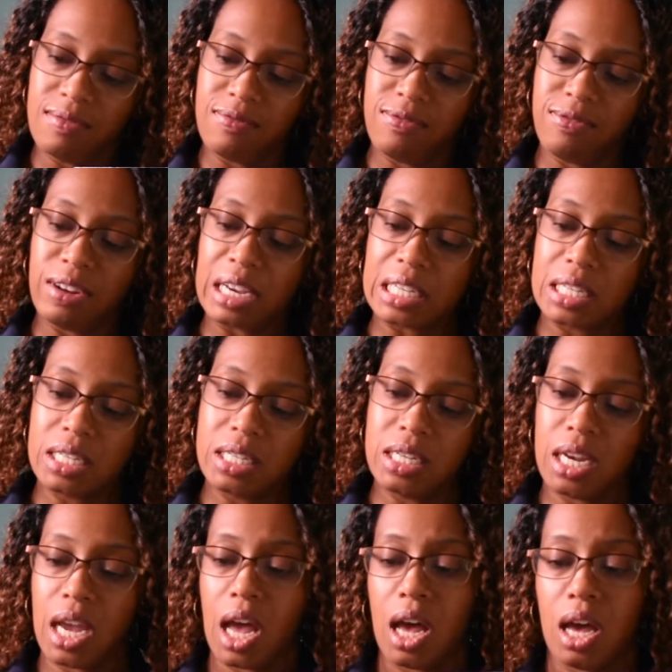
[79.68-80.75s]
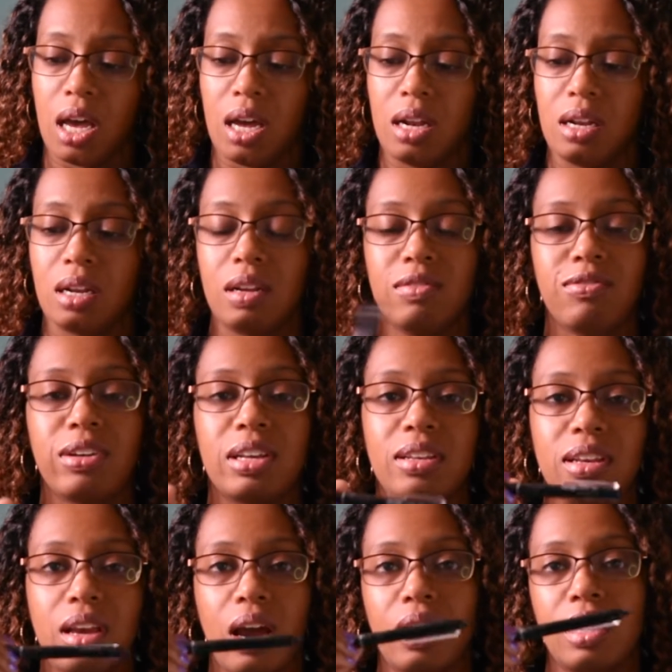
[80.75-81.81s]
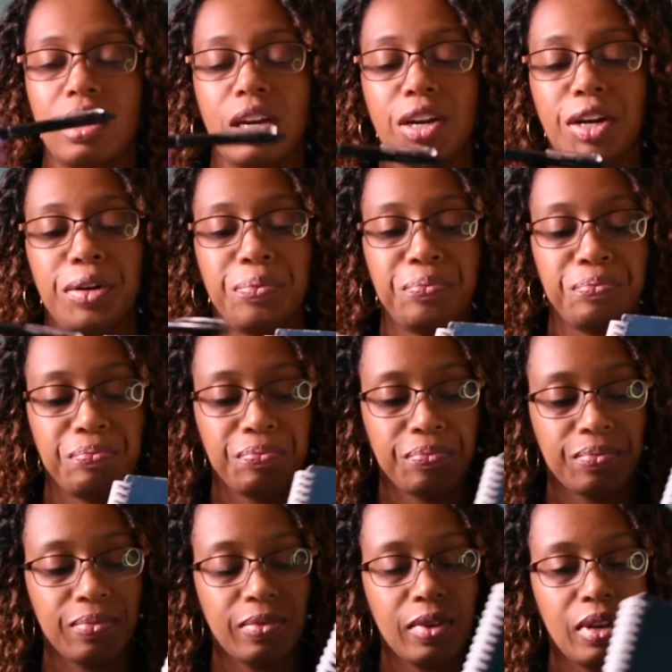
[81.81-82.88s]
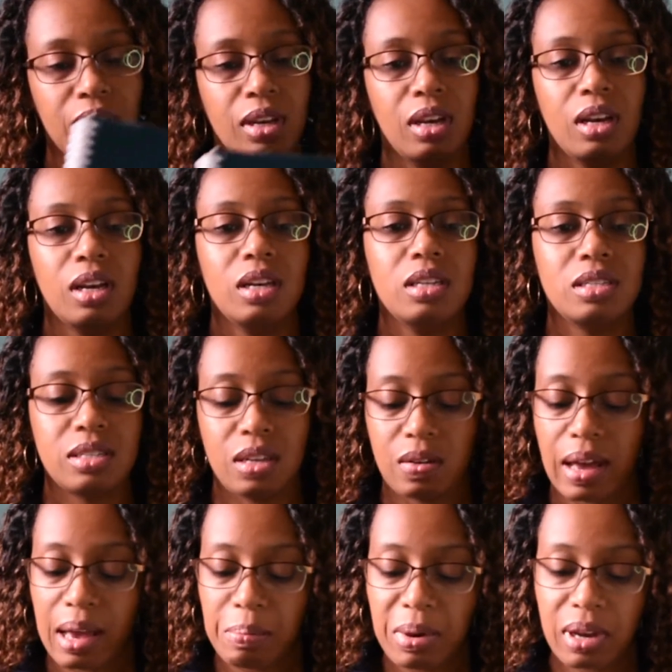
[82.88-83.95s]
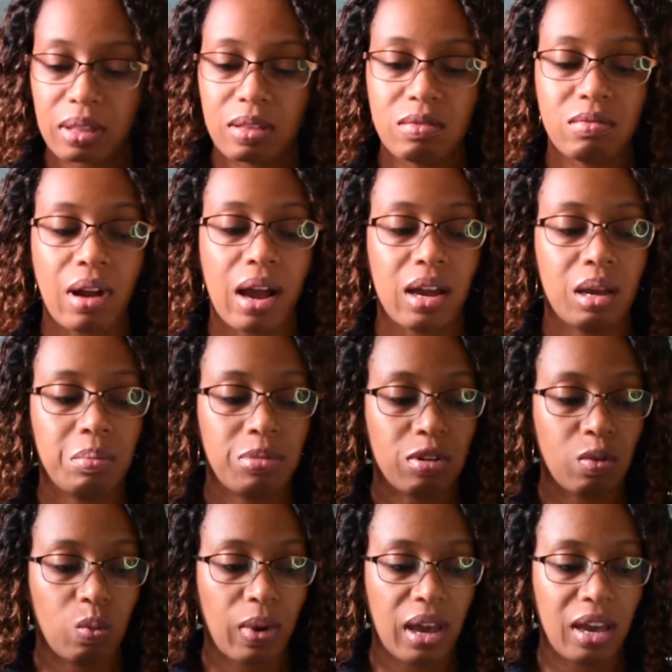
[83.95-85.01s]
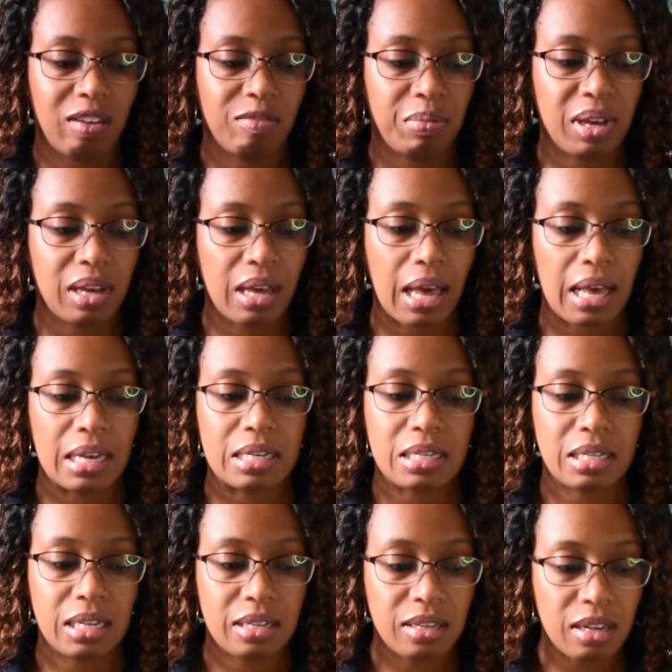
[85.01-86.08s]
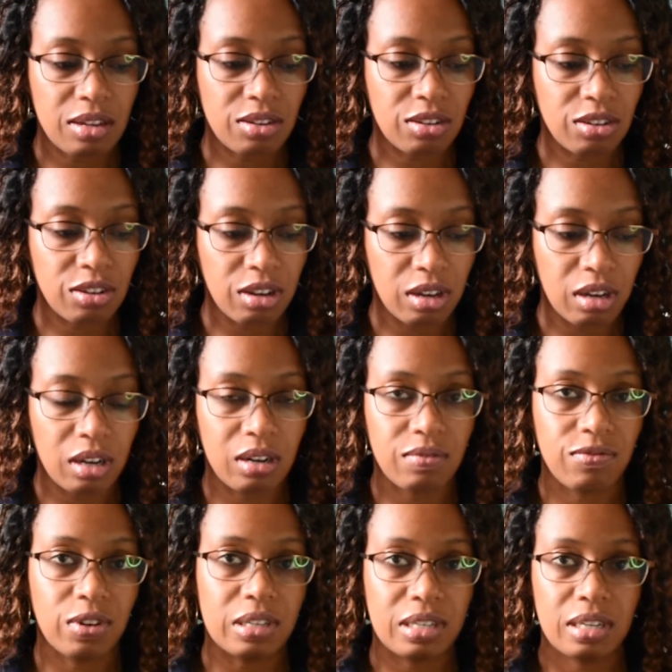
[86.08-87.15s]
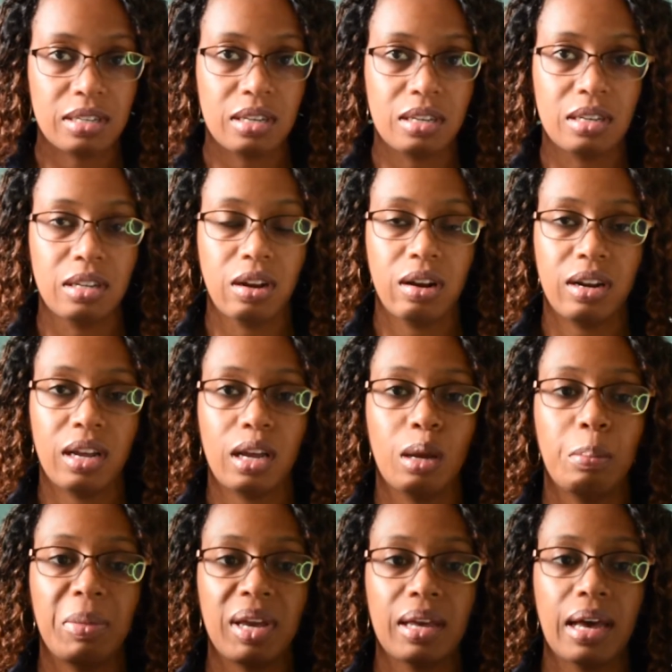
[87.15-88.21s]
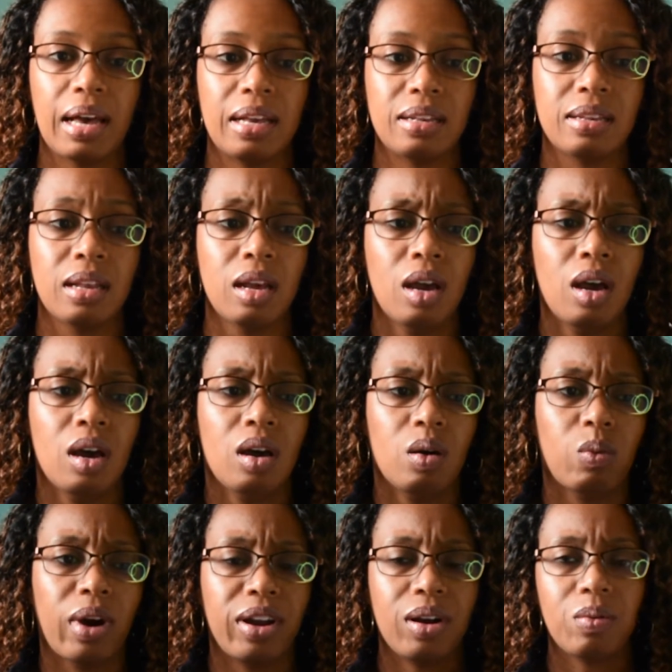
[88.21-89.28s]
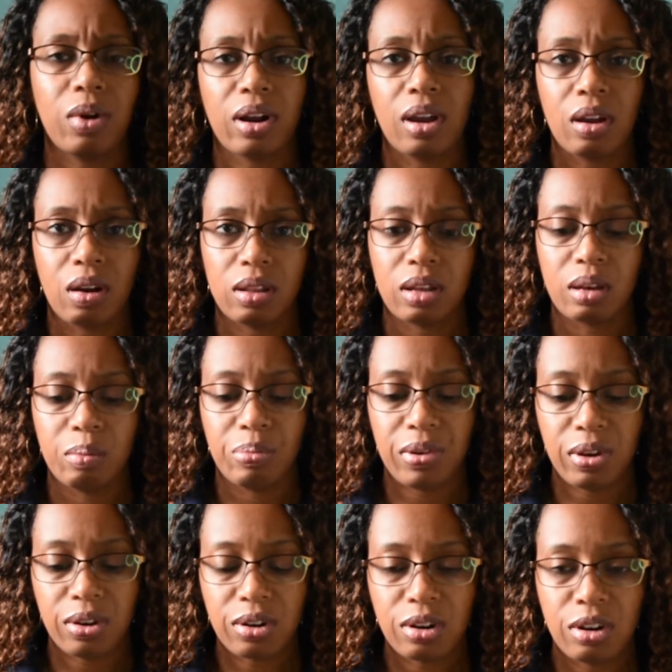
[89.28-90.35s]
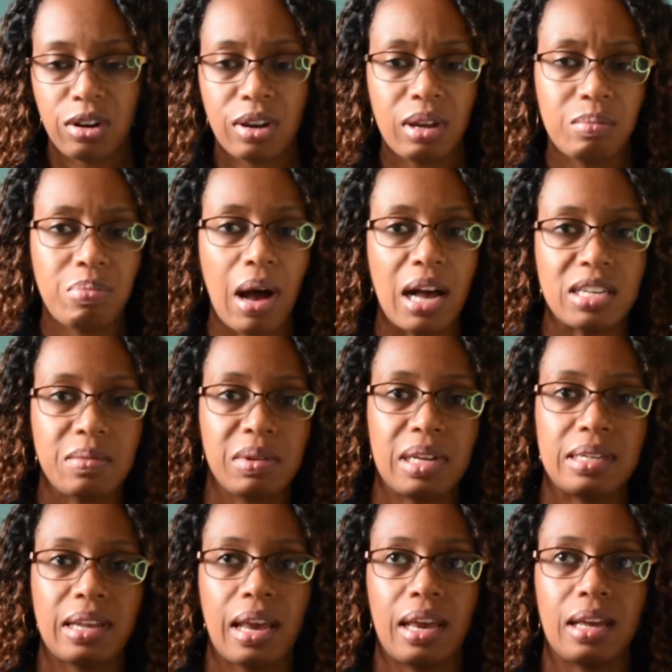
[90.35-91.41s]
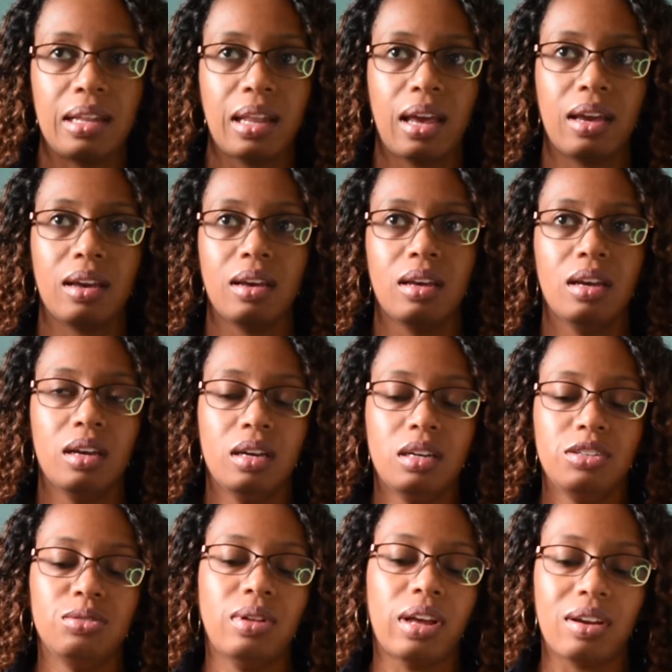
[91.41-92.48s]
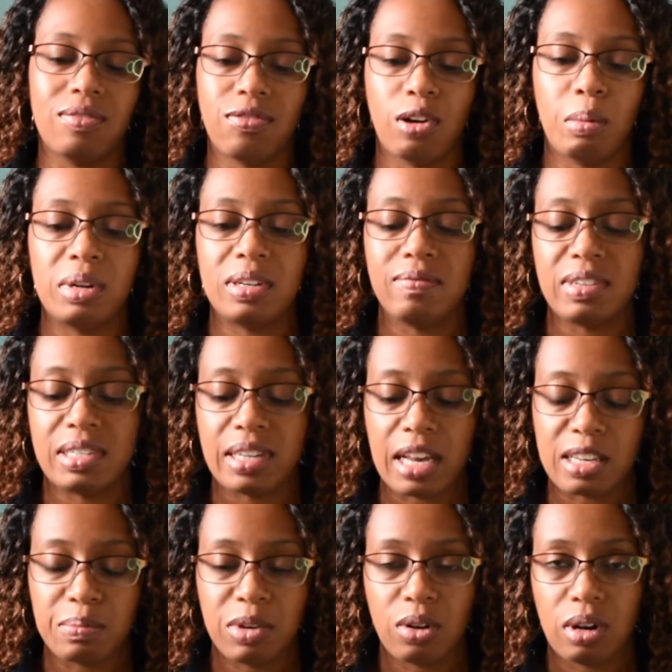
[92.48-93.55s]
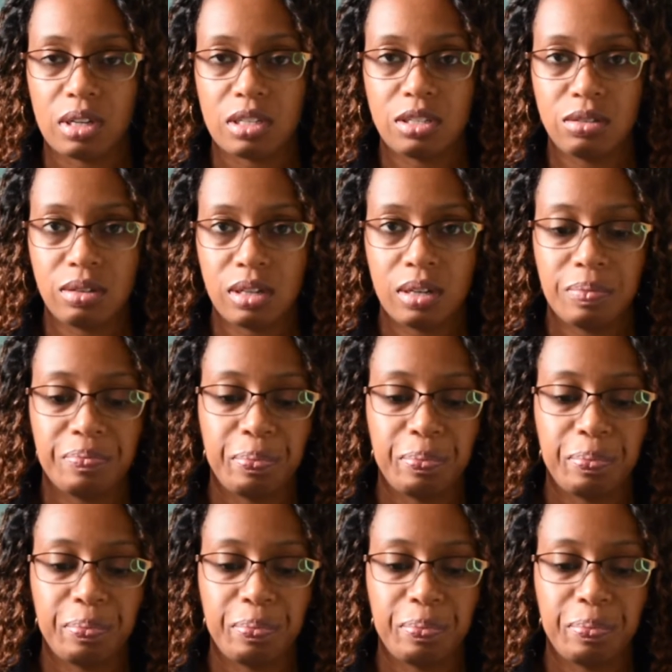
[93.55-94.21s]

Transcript: Frixion clicker. So I picked the Rocketbook Wave because this is good for distance learning, because while you're working on the computer you can possibly do a formative assessment on a student,